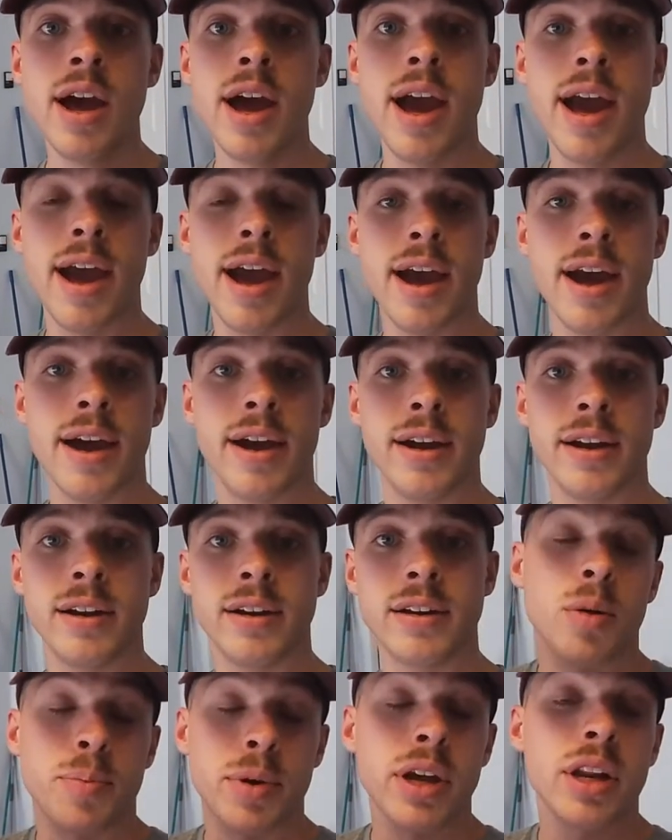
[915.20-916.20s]
And
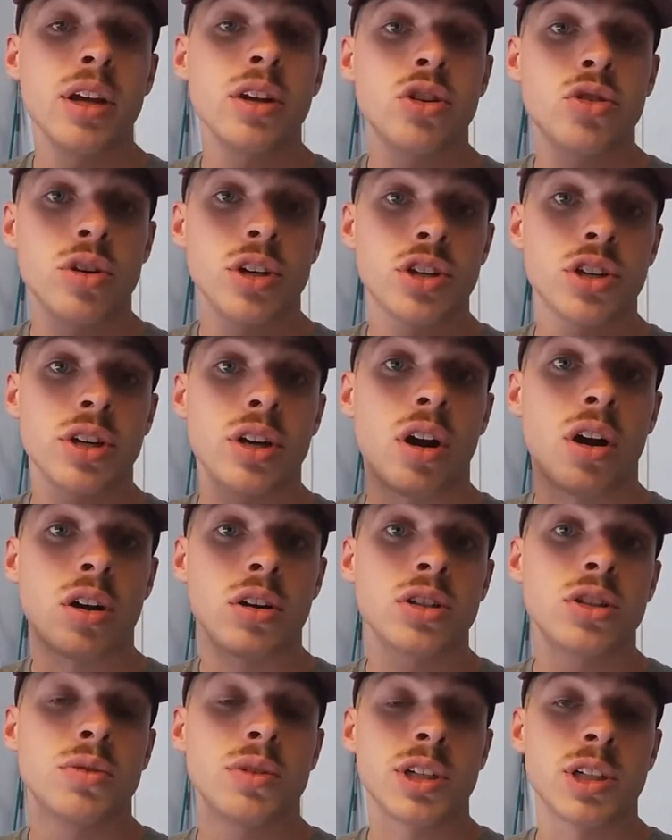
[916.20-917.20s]
the pediatrician
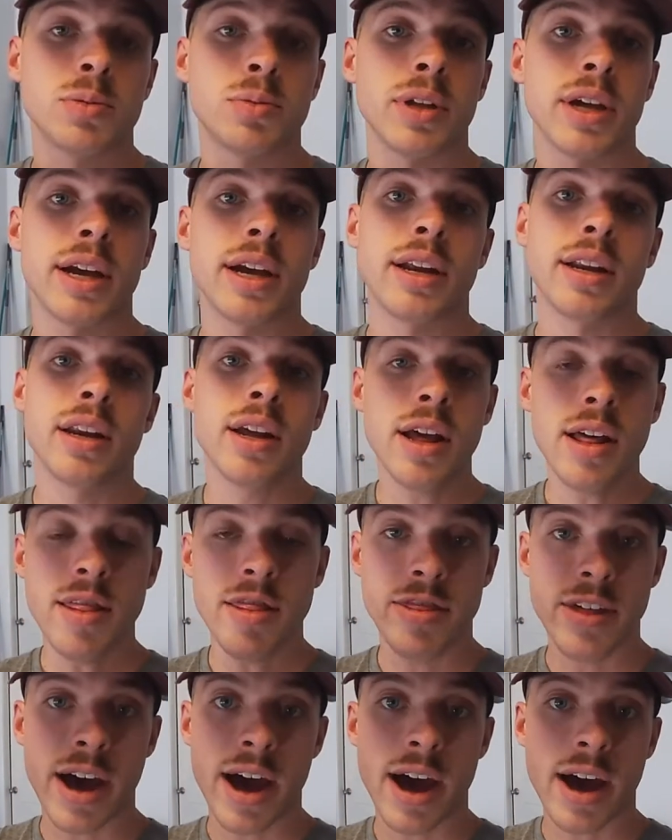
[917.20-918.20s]
also explained
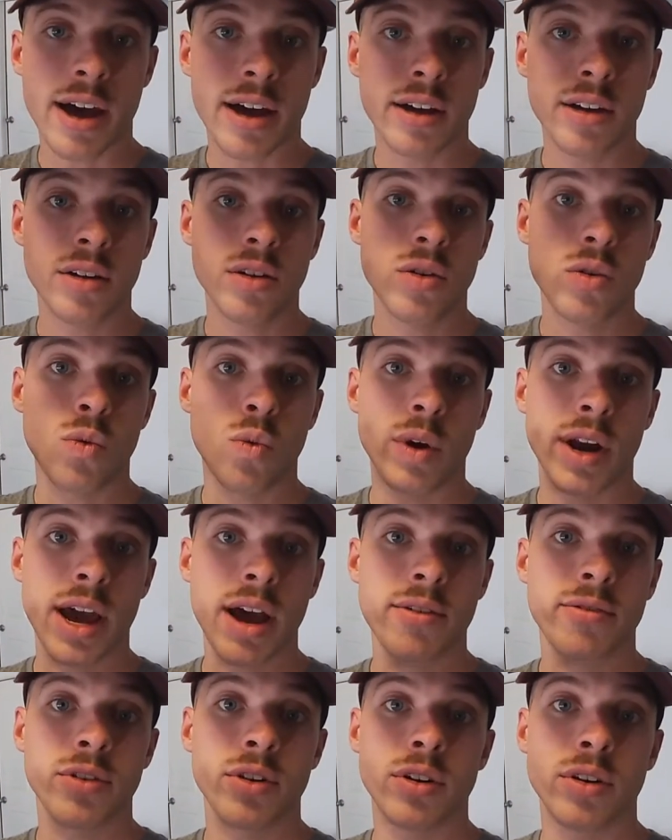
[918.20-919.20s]
that
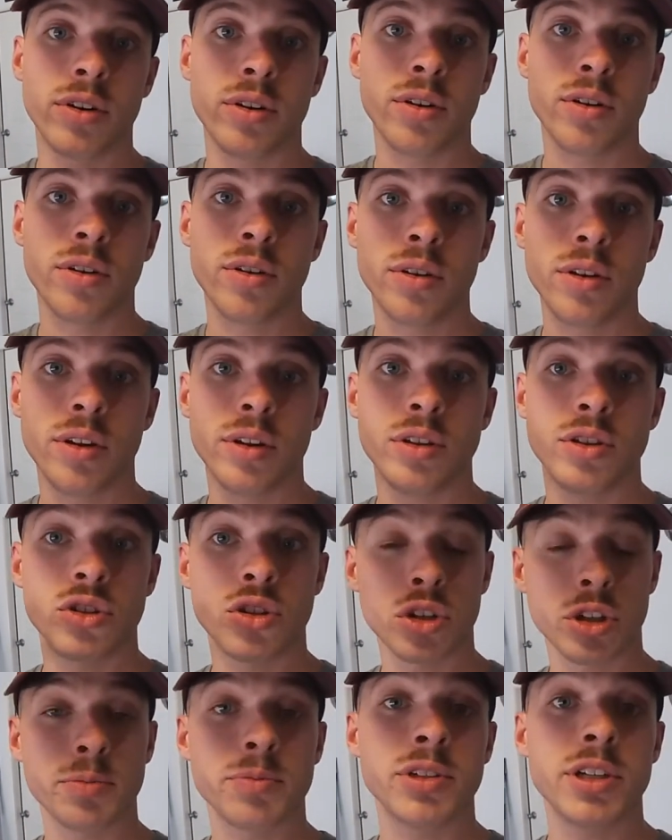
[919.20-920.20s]
whenever the
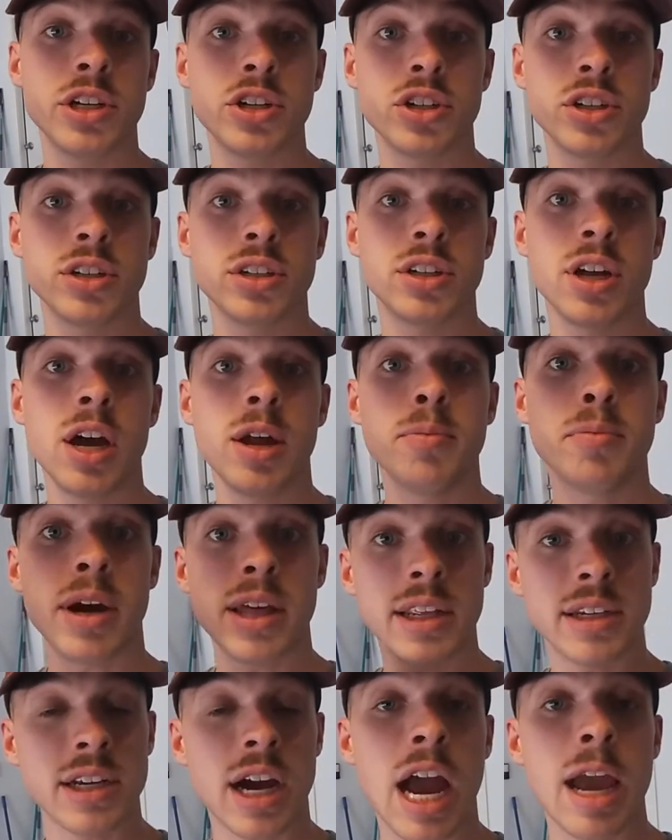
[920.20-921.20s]
circumcision is done, by
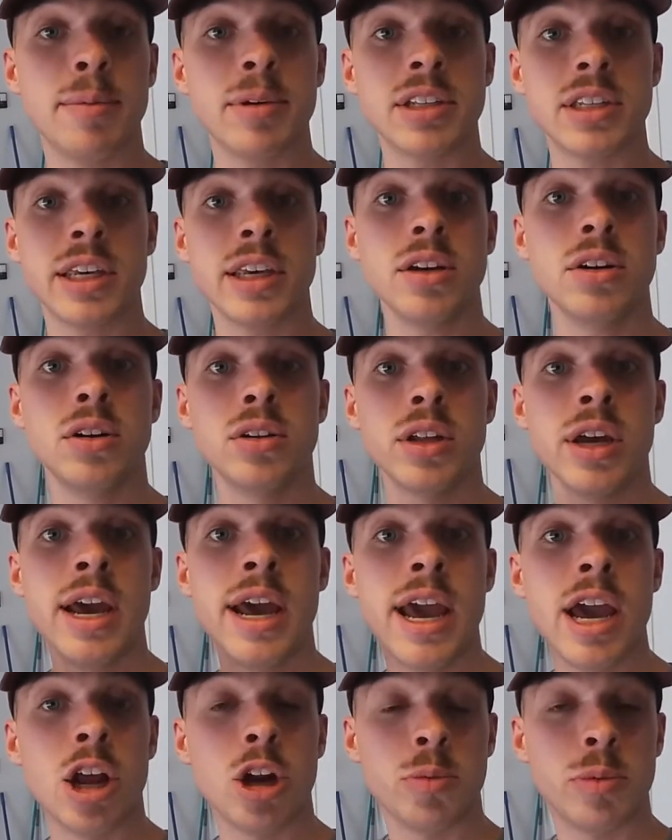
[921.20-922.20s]
the time it's healed,
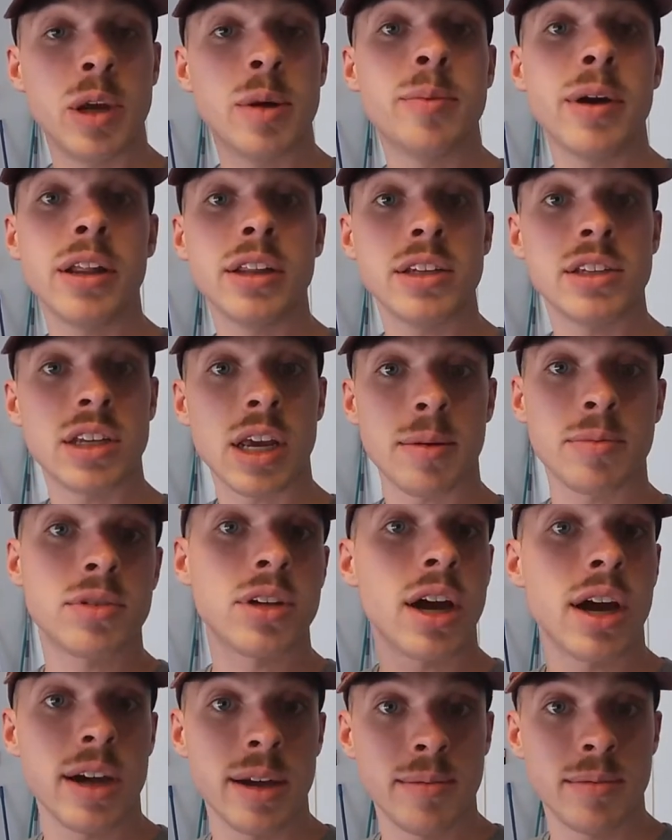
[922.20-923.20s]
it'll be about the same
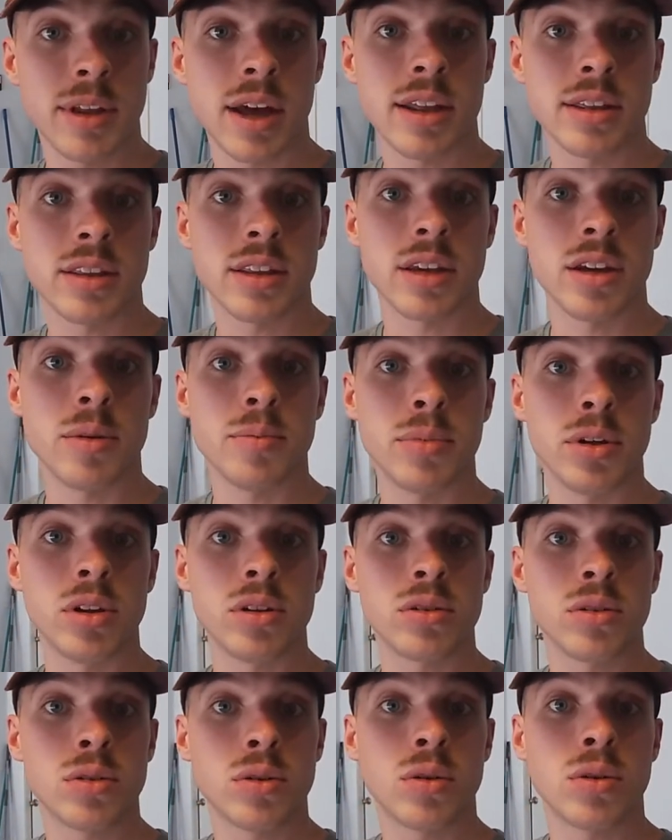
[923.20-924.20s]
time that the
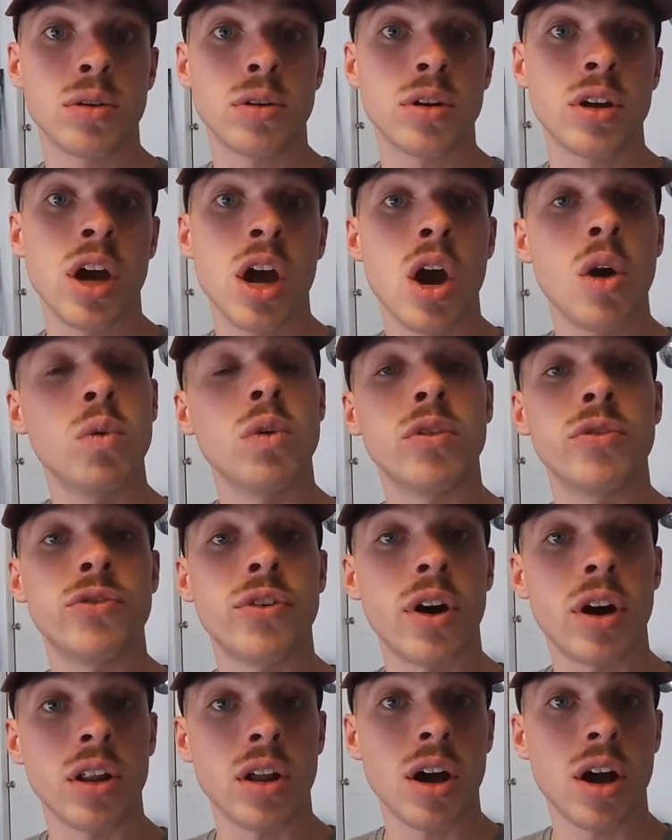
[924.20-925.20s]
umbilical cord will
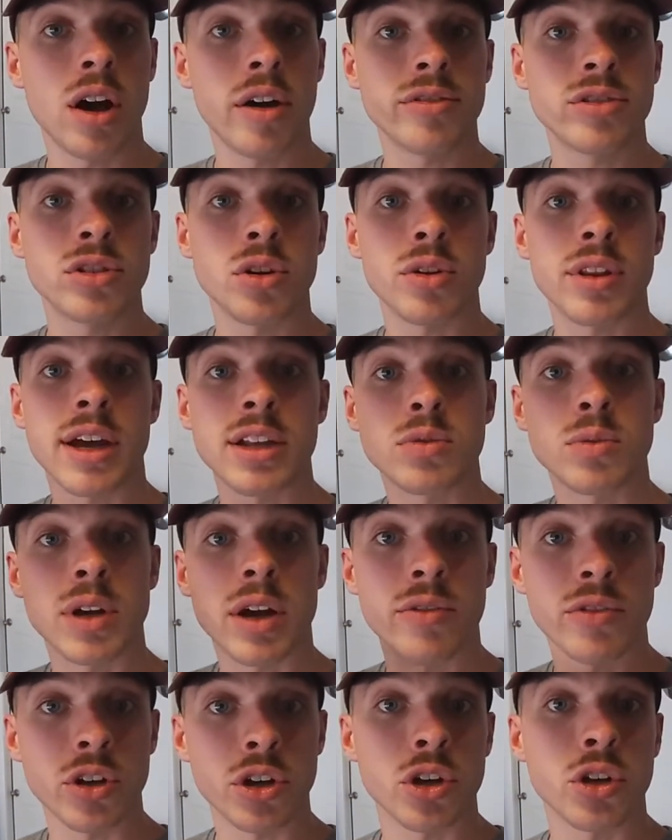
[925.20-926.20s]
fall off. So that's
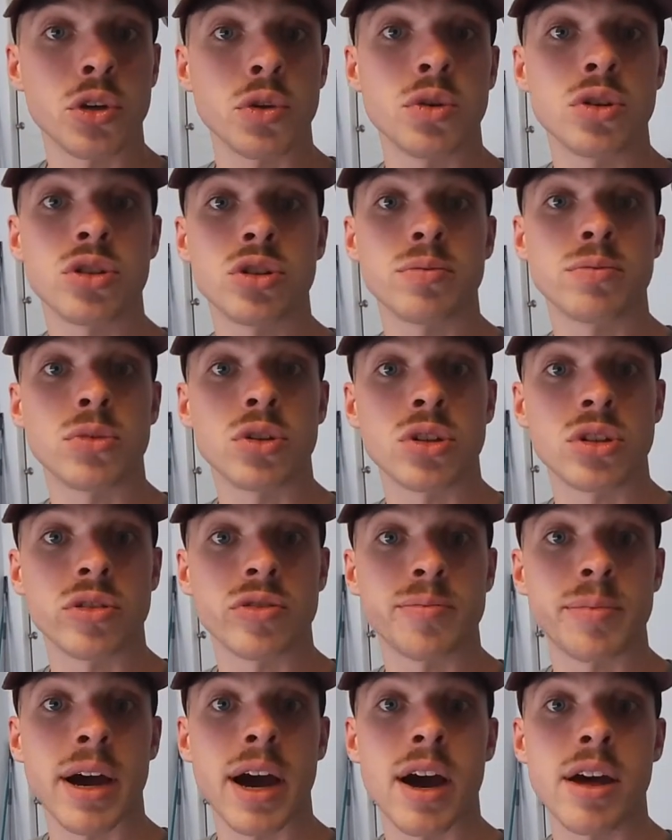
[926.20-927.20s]
whenever you can do a
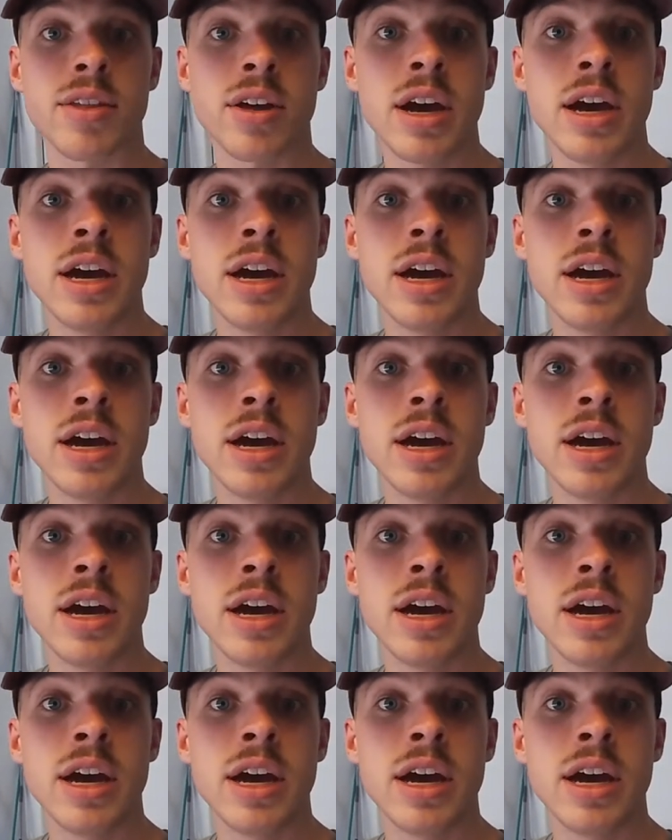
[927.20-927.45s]
submersive bath.